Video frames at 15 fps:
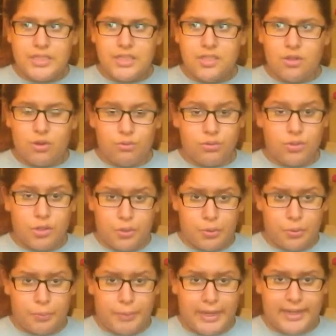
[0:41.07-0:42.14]
don't know
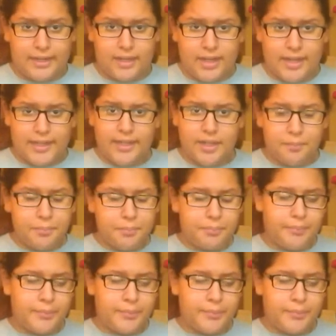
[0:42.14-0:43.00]
who I am